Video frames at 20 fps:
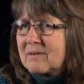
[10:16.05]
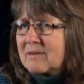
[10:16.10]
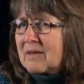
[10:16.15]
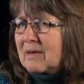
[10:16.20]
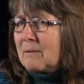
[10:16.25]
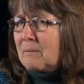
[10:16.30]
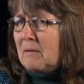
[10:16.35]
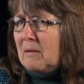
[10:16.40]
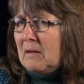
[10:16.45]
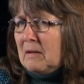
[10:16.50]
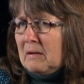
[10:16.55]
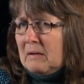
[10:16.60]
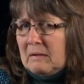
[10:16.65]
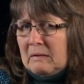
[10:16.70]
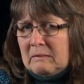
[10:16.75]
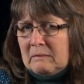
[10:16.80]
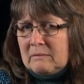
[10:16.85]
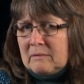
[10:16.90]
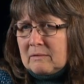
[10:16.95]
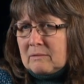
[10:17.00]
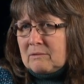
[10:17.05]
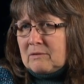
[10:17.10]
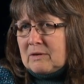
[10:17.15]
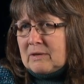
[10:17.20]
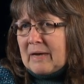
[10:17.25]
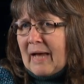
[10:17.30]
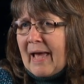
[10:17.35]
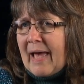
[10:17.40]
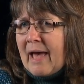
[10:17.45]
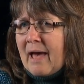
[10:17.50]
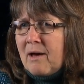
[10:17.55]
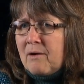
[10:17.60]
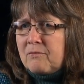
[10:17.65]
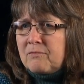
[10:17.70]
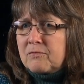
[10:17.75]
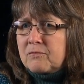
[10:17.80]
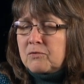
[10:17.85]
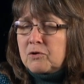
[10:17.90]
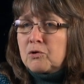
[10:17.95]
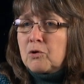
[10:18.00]
do you have
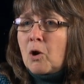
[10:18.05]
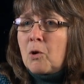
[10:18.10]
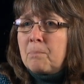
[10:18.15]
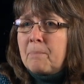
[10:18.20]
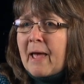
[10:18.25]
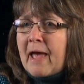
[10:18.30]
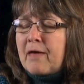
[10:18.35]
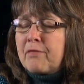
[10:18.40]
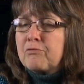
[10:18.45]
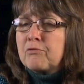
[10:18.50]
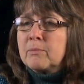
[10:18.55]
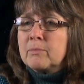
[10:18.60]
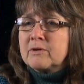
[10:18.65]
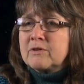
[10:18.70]
your own bathroom,